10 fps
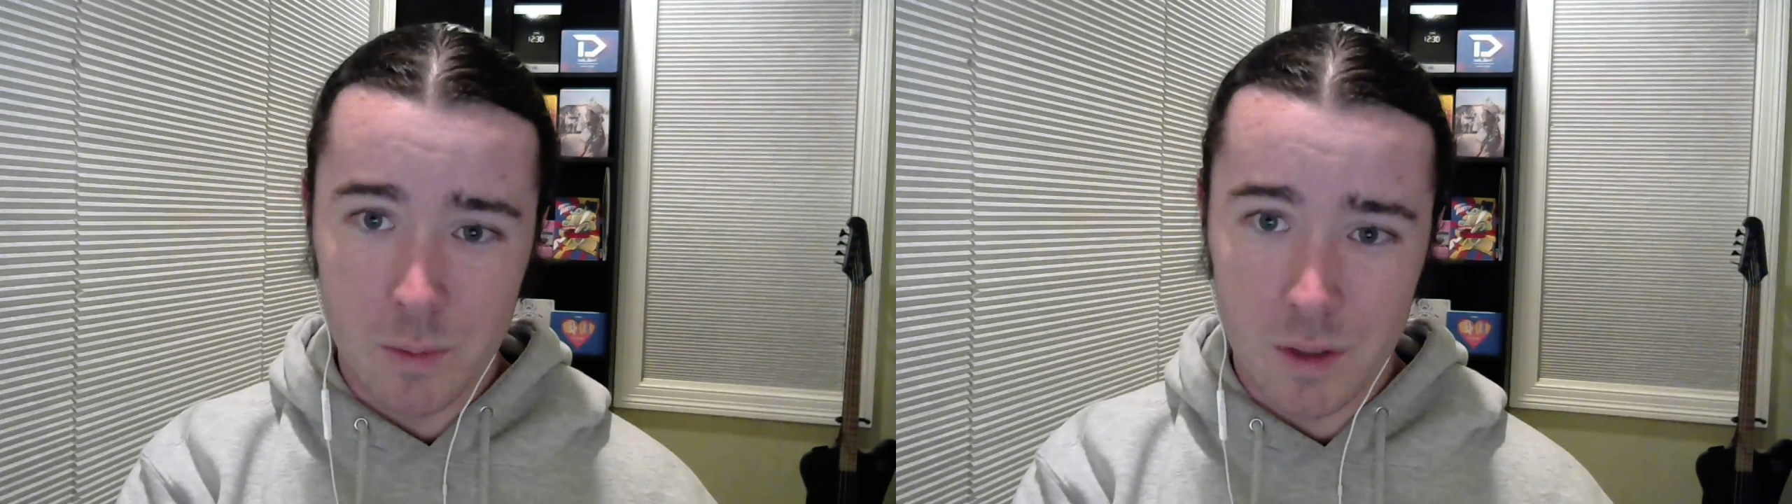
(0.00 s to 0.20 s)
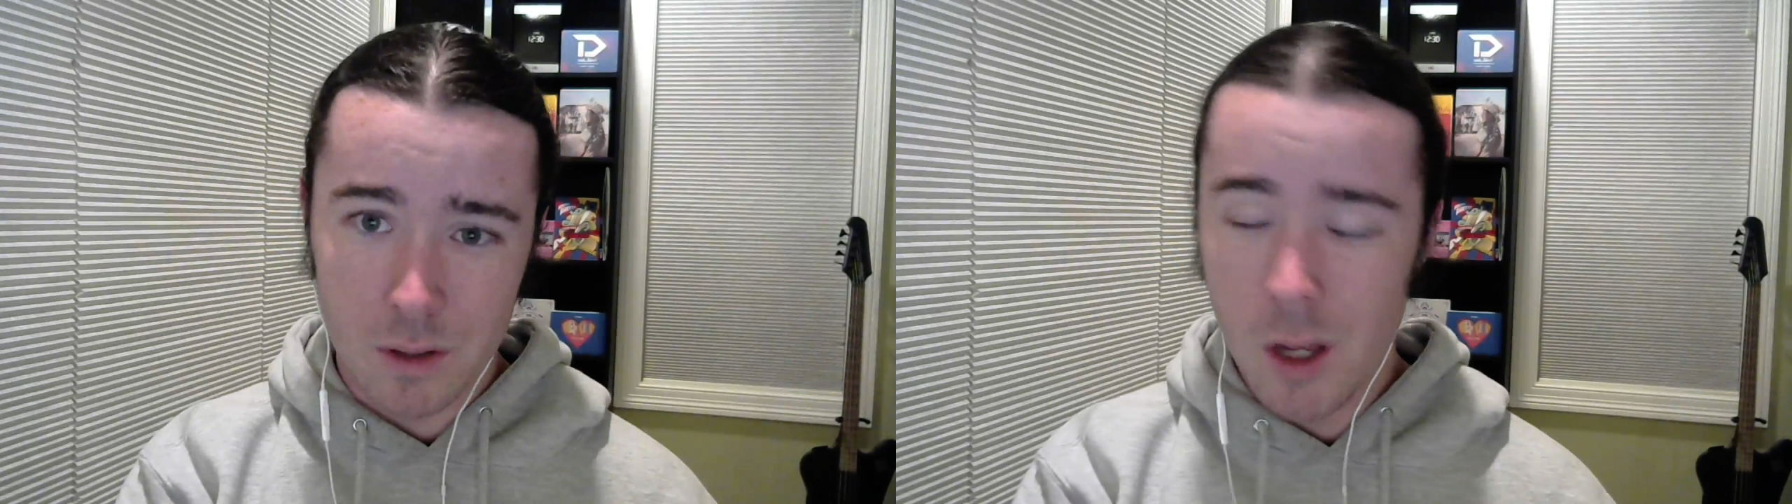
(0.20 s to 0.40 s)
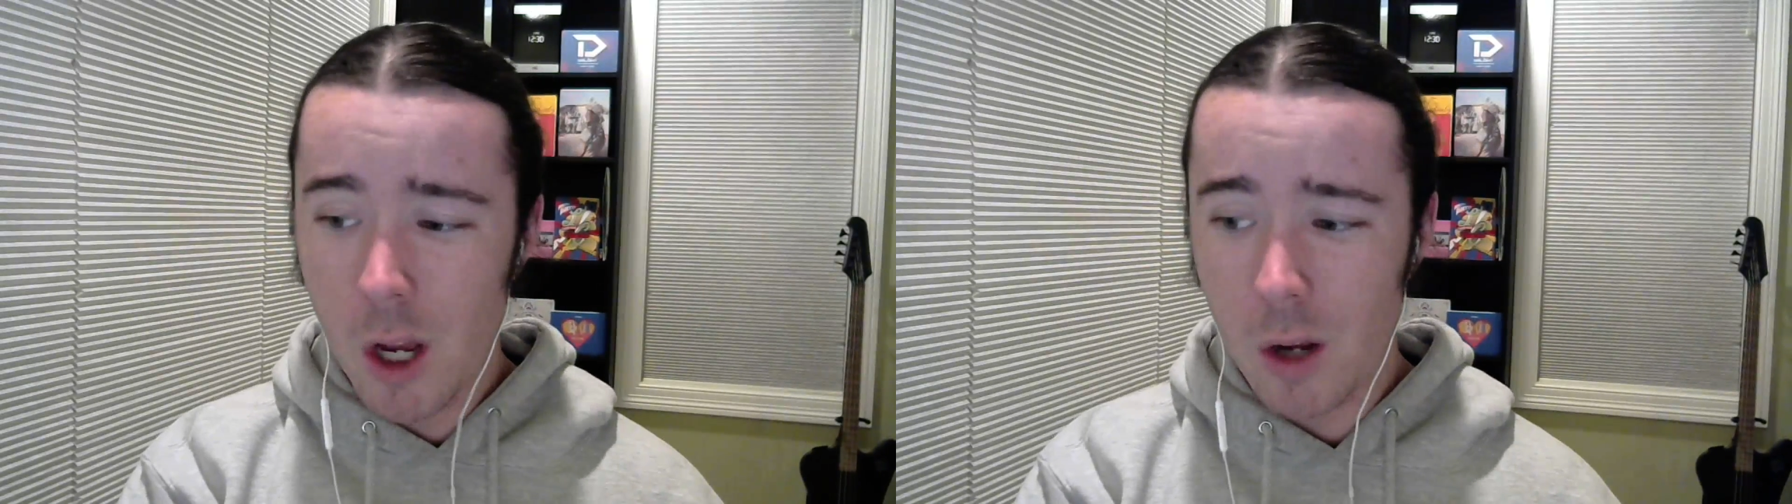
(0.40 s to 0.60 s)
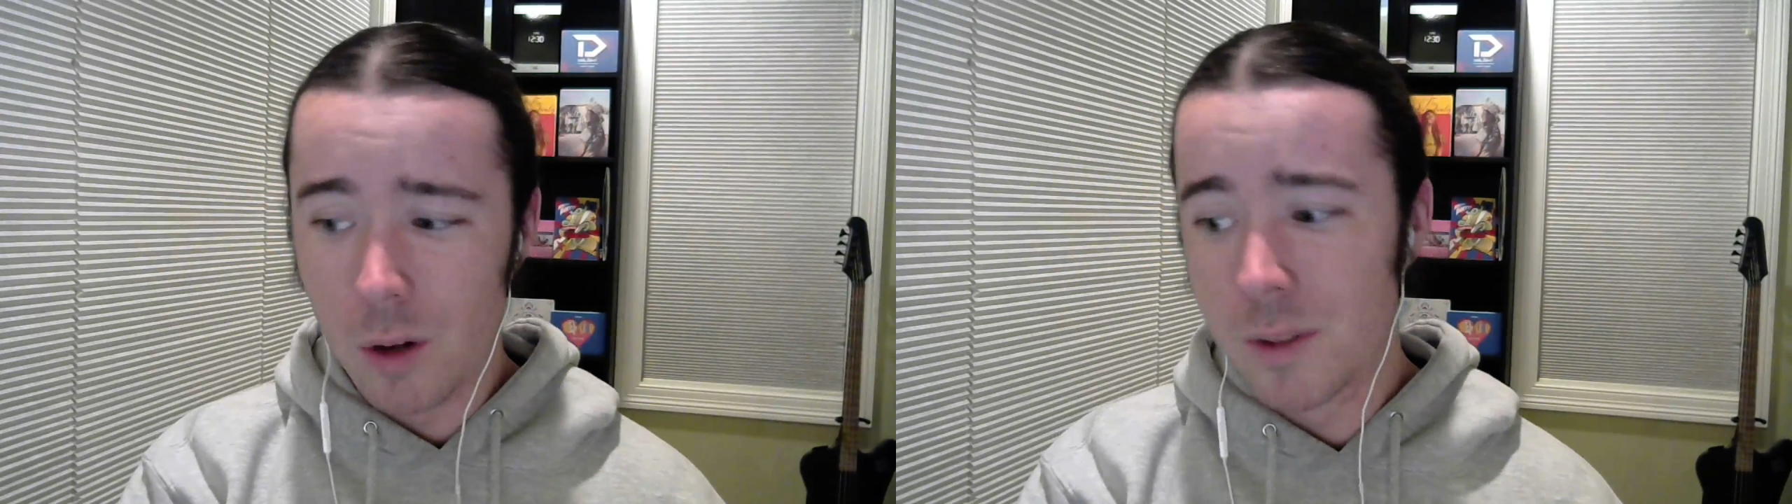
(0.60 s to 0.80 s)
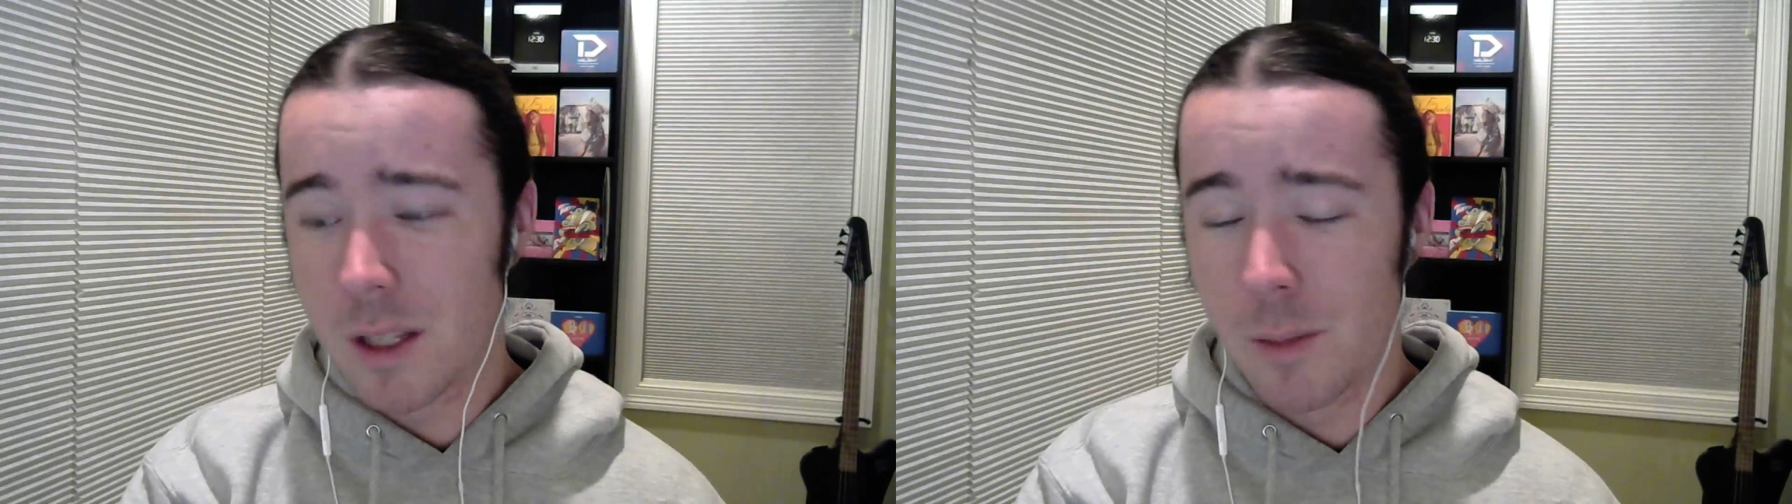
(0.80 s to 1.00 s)
and who's
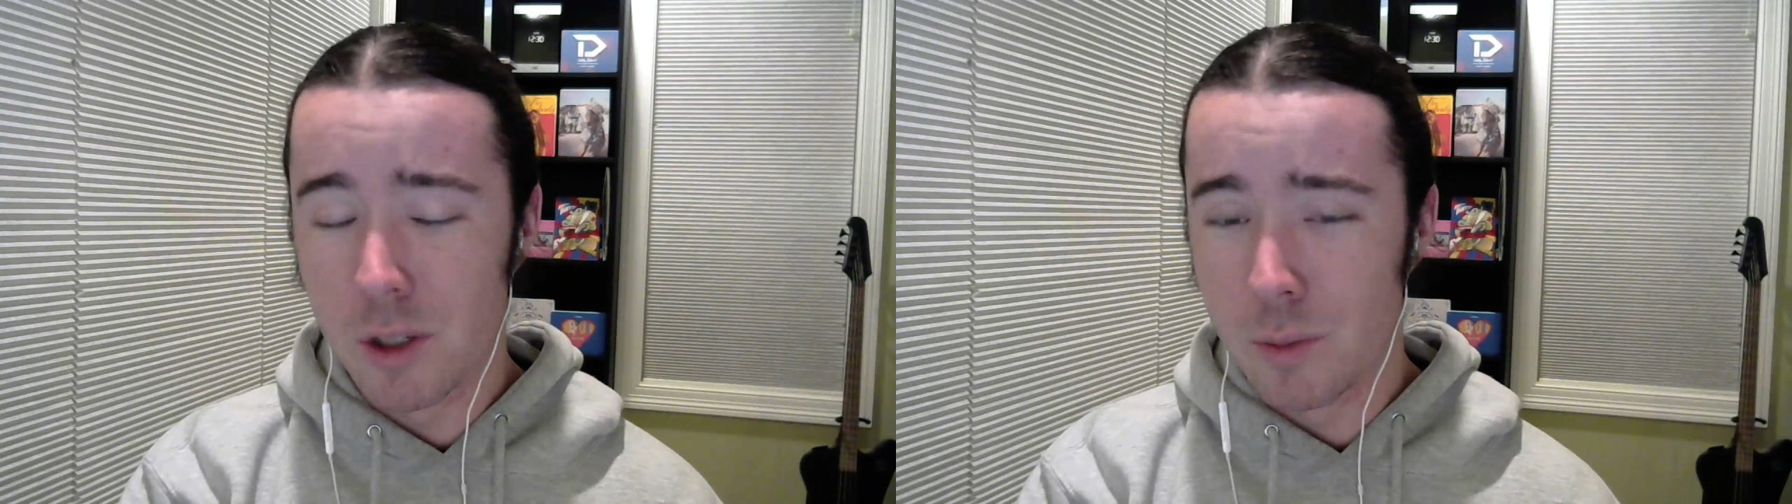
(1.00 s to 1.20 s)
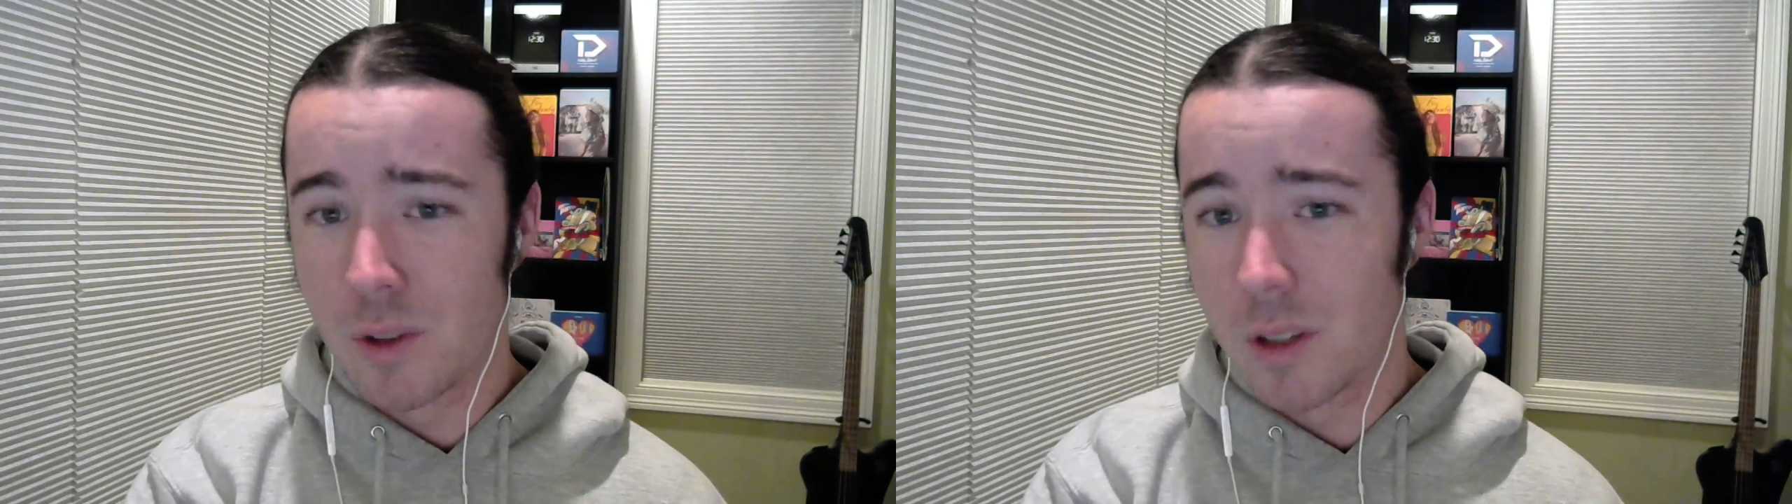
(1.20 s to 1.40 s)
had the most music